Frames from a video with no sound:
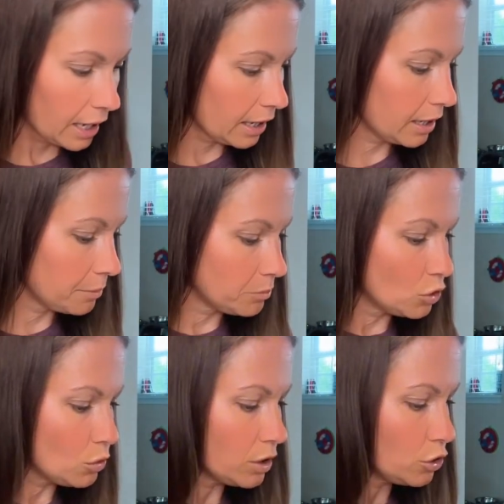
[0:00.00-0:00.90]
And
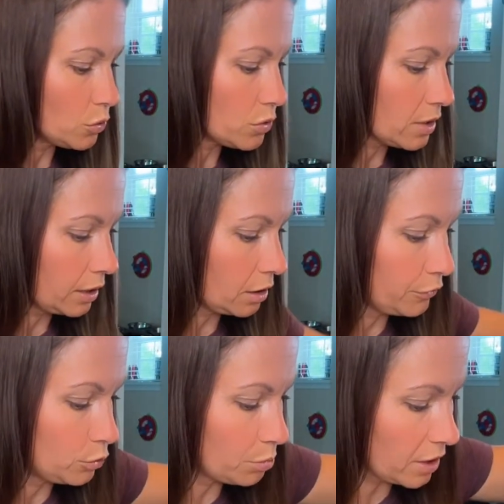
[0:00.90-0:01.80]
you can use like a
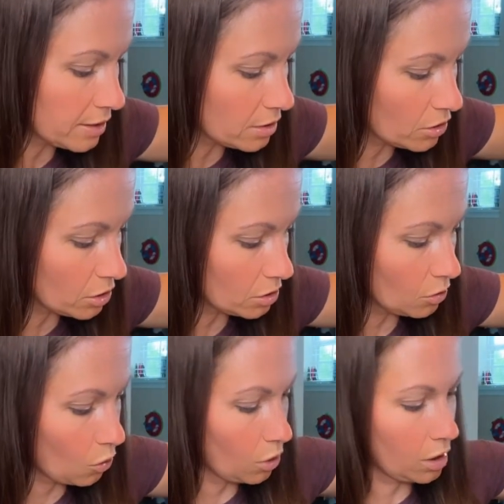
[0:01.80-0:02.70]
food processor,
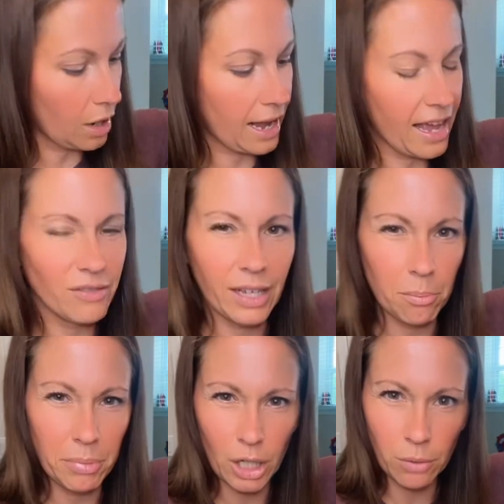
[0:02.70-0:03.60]
or I have like a
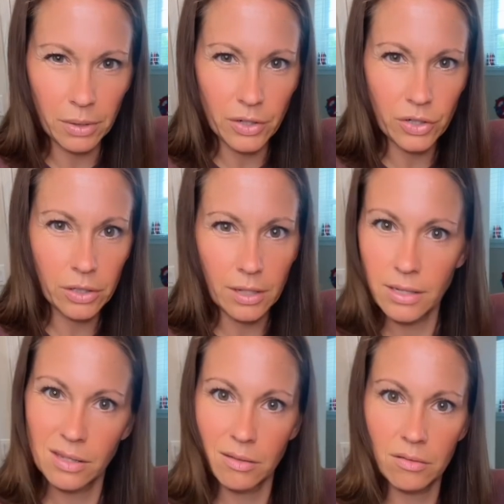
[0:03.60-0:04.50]
bigger blender
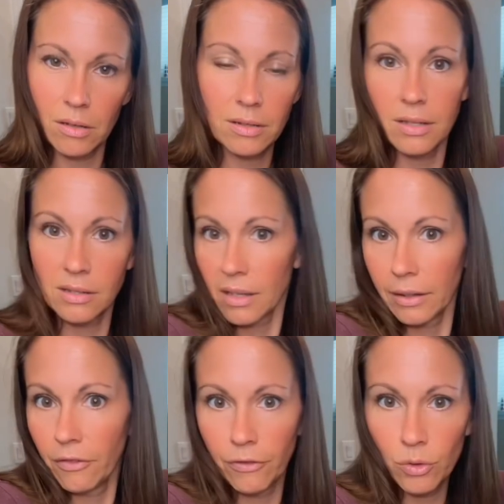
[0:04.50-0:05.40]
that's assists like
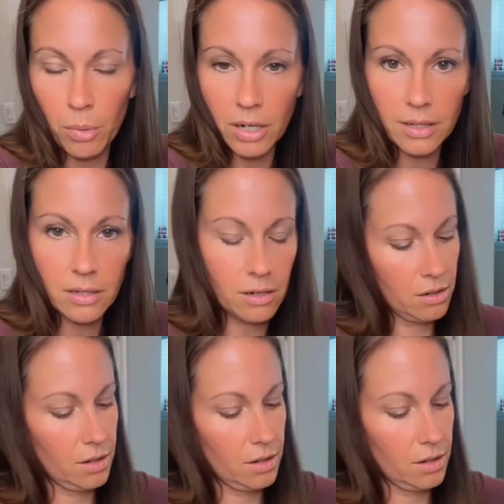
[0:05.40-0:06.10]
a food processor.